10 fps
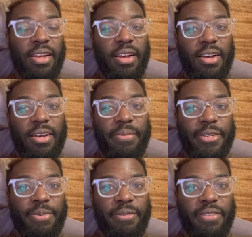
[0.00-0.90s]
But
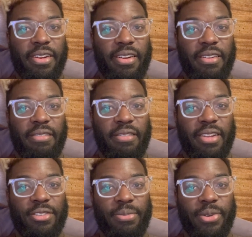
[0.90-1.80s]
it's been fun.
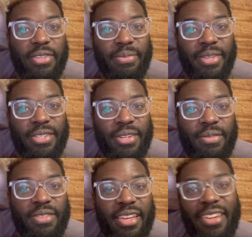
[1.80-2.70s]
It's your boy, Simply So,
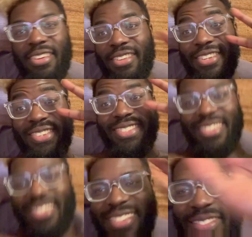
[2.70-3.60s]
saying deuces.